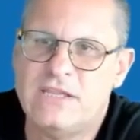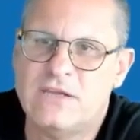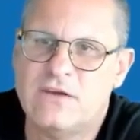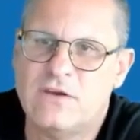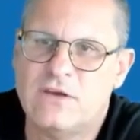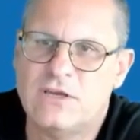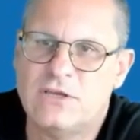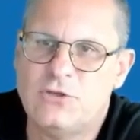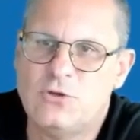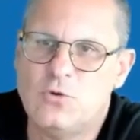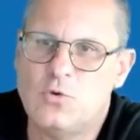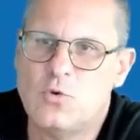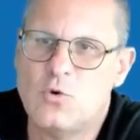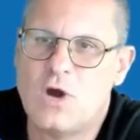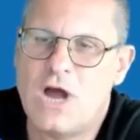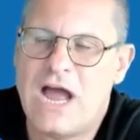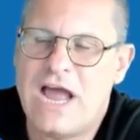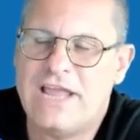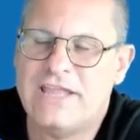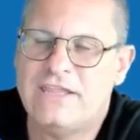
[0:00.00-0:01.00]
the
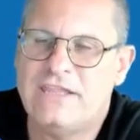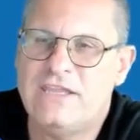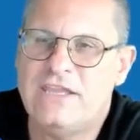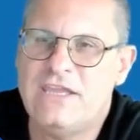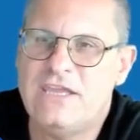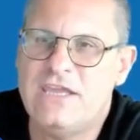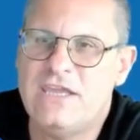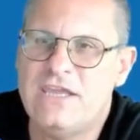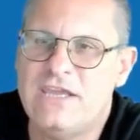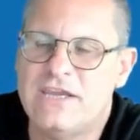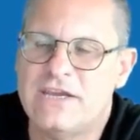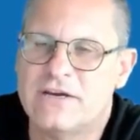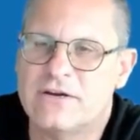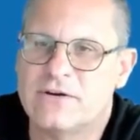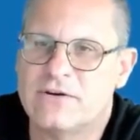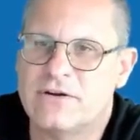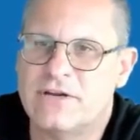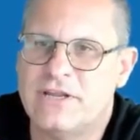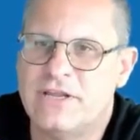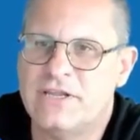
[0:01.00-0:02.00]
UID
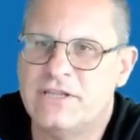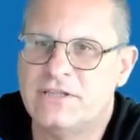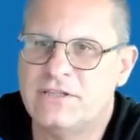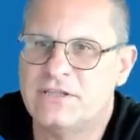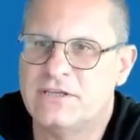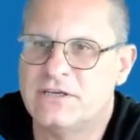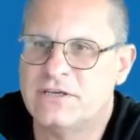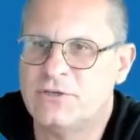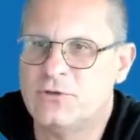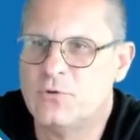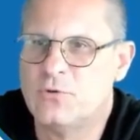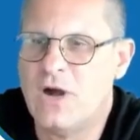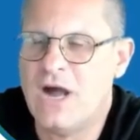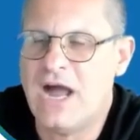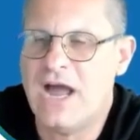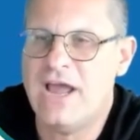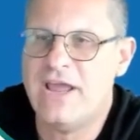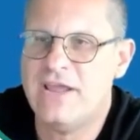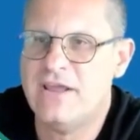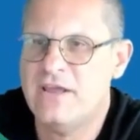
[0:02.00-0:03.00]
here in the
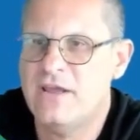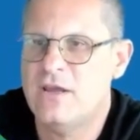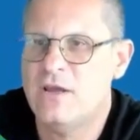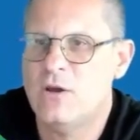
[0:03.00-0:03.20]
UI,